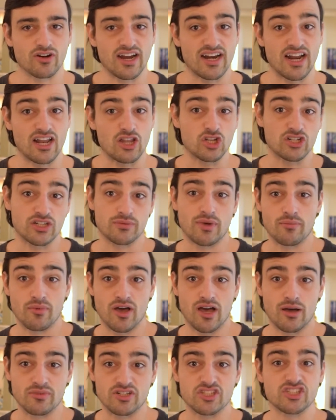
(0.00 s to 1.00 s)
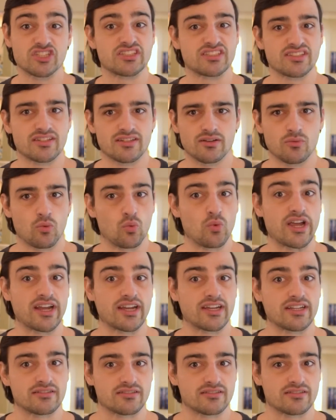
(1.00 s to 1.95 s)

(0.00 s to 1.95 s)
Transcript: And I looked at my mom, and she's wicked